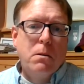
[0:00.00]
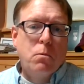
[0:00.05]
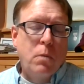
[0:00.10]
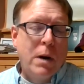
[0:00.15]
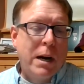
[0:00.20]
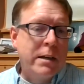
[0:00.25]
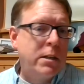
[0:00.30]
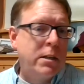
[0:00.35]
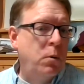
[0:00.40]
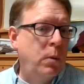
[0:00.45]

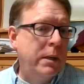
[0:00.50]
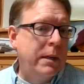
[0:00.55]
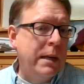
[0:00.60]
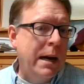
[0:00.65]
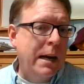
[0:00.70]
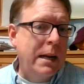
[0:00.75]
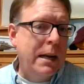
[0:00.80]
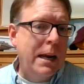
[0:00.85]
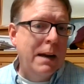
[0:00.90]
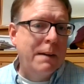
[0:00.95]
Russia would
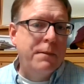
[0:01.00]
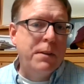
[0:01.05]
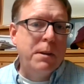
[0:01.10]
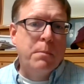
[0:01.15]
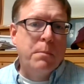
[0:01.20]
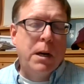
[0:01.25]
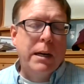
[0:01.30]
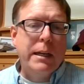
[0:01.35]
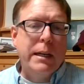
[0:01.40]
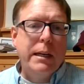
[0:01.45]
not have the
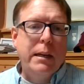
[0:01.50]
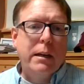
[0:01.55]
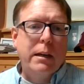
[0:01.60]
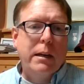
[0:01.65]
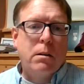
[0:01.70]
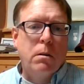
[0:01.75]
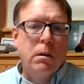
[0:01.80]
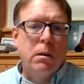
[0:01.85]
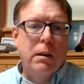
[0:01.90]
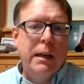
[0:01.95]
money
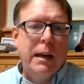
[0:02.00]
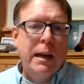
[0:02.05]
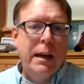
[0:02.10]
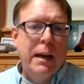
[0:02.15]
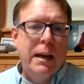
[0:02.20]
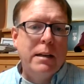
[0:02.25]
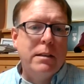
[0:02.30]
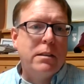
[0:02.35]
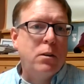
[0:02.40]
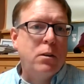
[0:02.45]
it currently
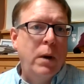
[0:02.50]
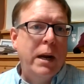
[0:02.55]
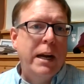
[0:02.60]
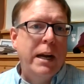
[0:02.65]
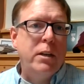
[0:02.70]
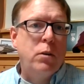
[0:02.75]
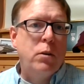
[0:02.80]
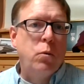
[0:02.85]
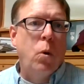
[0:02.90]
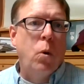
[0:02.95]
has to
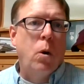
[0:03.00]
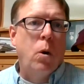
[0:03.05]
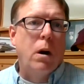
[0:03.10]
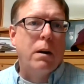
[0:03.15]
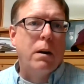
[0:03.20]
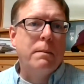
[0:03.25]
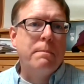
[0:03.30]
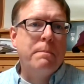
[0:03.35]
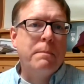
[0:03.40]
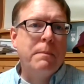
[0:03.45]
wage
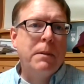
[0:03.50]
war.